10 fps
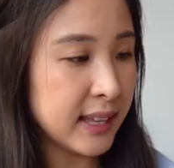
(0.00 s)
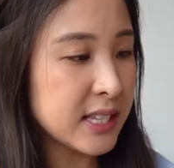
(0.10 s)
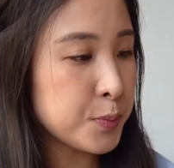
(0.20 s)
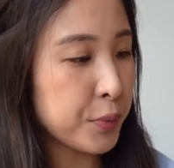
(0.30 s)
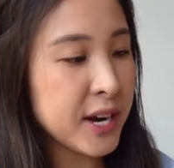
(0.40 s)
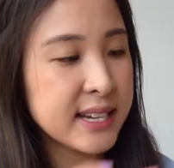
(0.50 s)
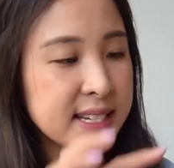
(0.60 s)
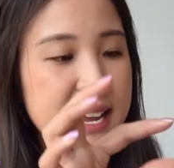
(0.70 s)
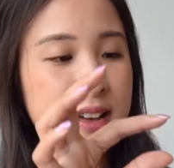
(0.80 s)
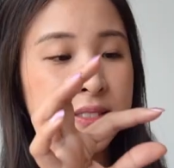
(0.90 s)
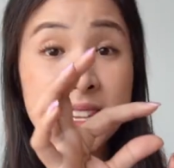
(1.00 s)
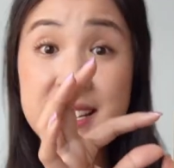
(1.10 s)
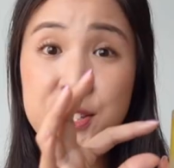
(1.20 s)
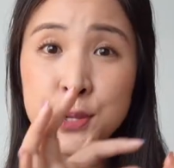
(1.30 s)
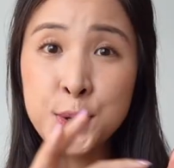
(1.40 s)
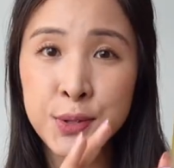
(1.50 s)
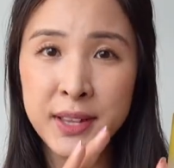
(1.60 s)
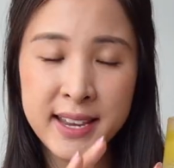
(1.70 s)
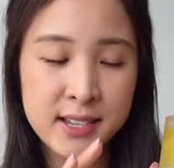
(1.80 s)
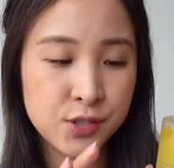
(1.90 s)
Let's break down these two
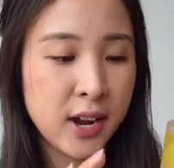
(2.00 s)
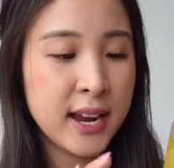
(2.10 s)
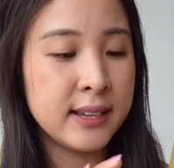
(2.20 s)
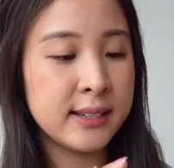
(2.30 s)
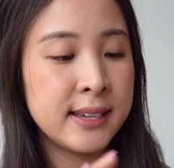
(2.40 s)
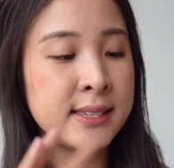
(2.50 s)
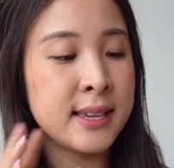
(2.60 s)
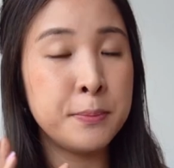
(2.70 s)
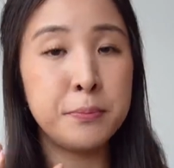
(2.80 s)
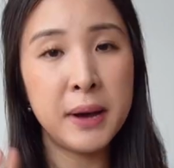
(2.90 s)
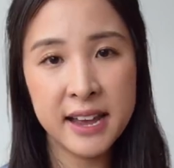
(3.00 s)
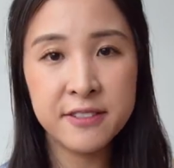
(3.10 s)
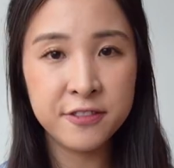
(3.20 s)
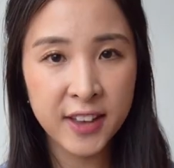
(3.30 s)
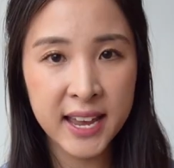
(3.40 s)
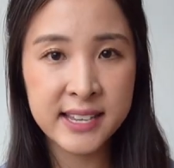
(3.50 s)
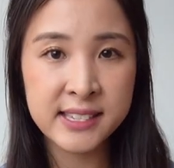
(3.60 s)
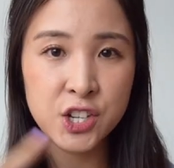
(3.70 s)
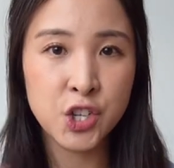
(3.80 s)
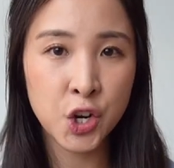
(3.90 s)
layers, right? It is a bi-phase
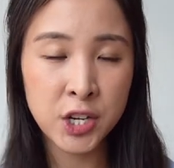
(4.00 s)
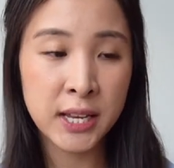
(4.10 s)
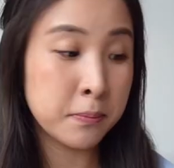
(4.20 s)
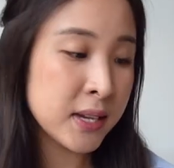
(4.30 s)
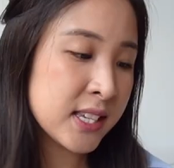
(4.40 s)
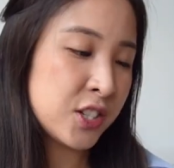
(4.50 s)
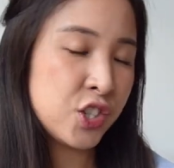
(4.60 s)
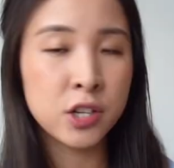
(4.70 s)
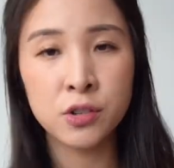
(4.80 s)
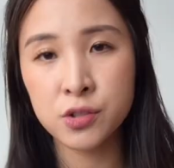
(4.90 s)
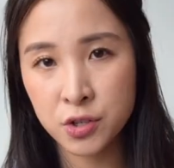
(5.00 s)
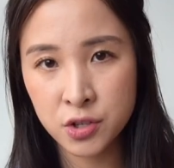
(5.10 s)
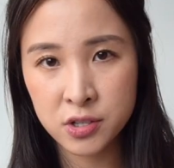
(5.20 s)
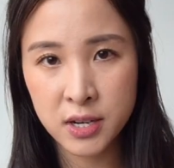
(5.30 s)
toning mist. You can also use